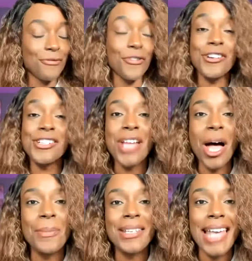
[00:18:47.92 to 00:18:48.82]
First
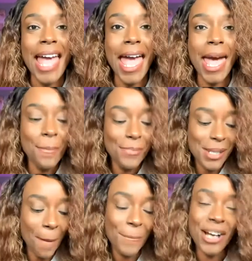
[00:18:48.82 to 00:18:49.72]
up is M's
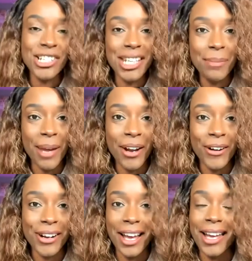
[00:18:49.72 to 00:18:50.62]
Budgeting
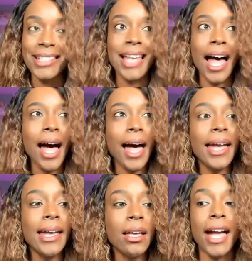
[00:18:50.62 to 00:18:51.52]
Paradise.
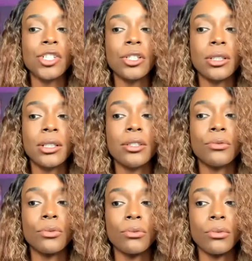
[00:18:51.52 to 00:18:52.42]
I actually
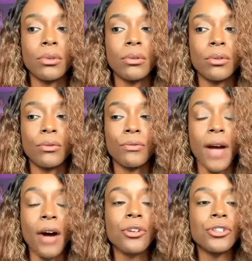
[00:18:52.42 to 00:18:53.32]

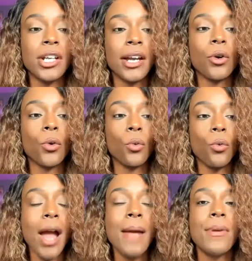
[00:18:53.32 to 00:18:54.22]
found her channel
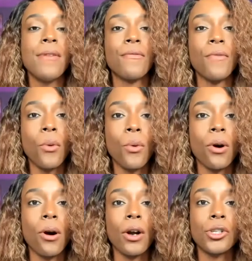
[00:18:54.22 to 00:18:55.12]
right
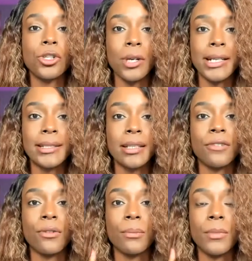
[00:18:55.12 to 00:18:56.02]
before Tracy
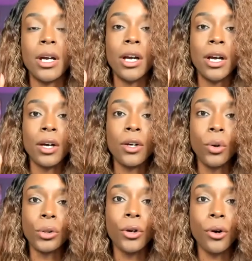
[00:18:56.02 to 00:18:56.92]
from
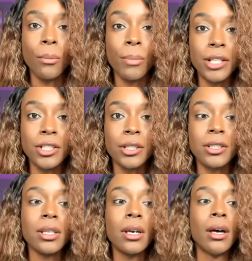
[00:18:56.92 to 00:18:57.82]
Golden Girl
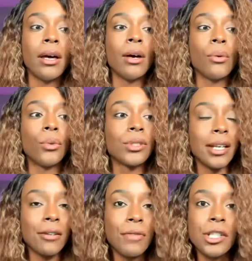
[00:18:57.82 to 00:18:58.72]
Budgets was
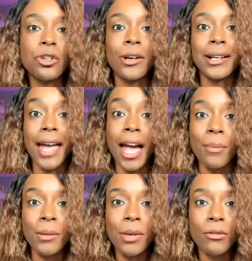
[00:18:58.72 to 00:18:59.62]
like featuring
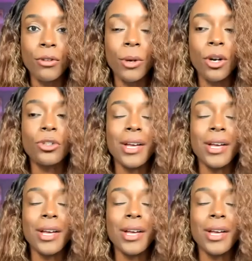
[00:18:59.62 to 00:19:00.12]
Happy Mail from hers.